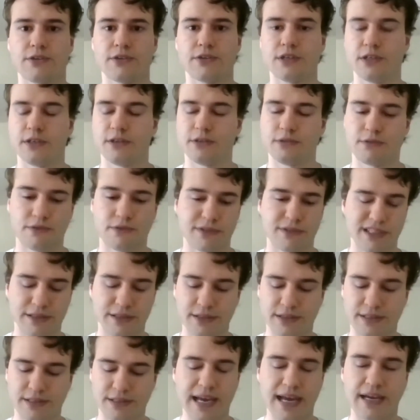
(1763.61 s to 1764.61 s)
the
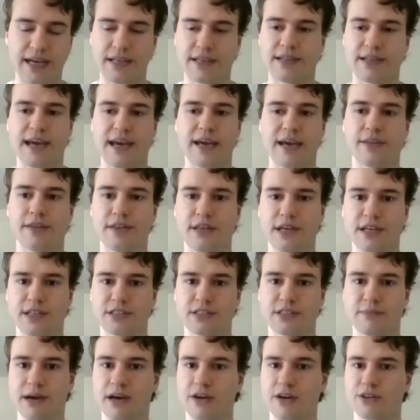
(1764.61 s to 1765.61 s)
day-to-day
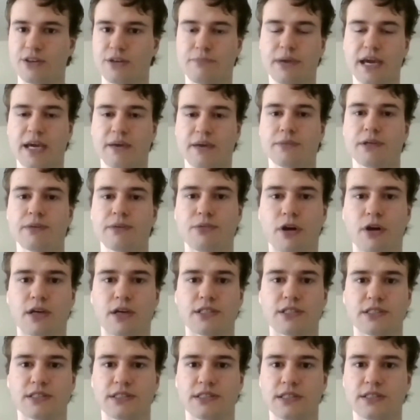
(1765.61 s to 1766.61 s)
things about the payment
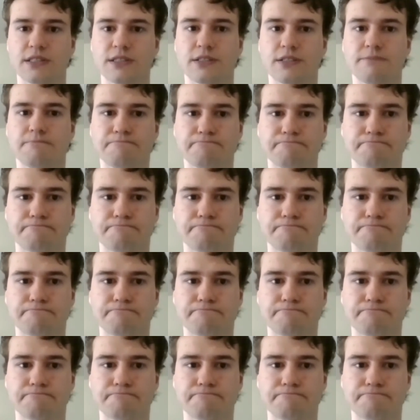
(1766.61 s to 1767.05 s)
processes.